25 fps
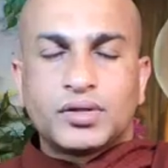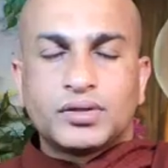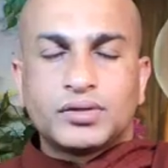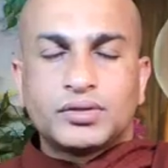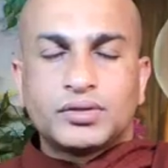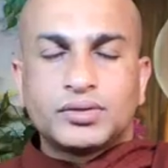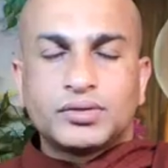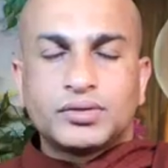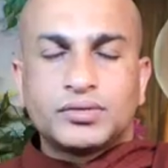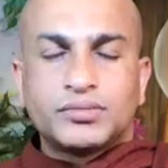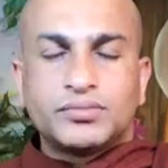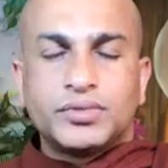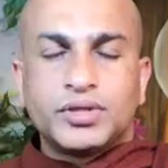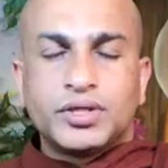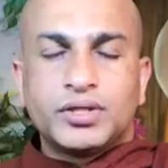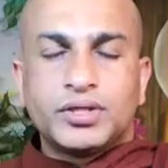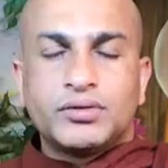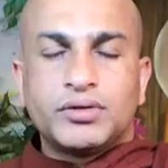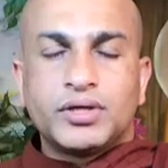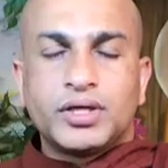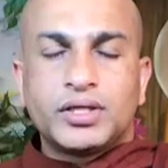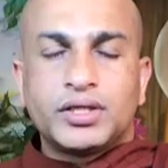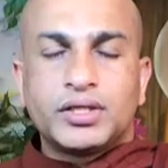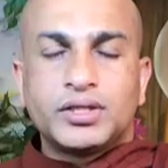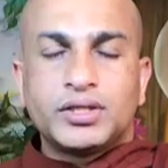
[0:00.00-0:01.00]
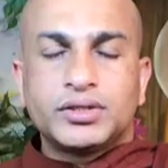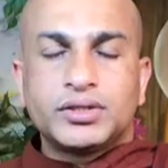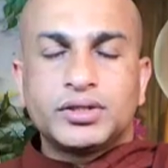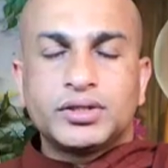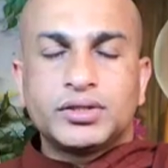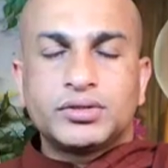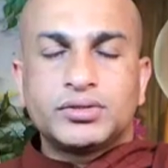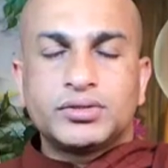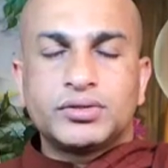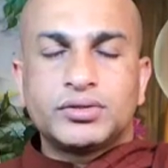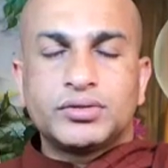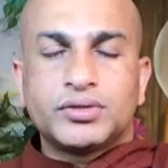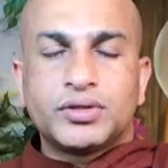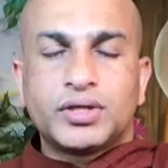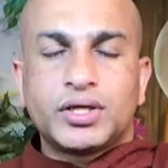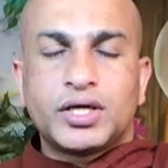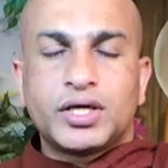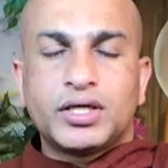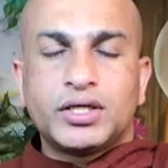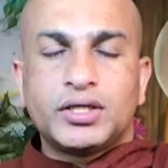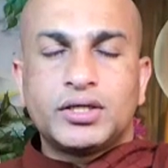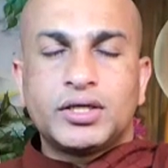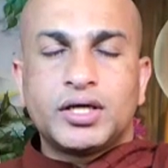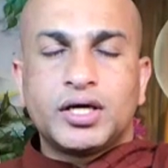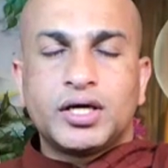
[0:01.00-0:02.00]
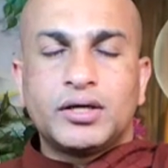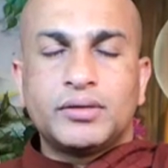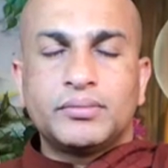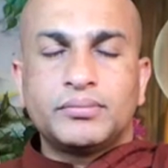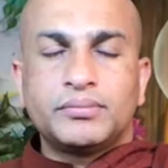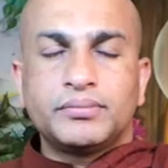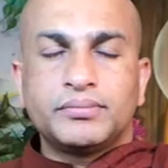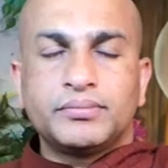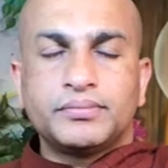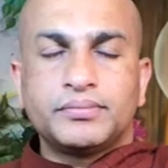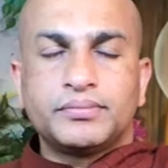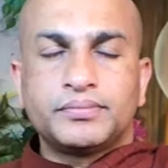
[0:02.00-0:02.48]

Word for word: So bring your attention to your right arm.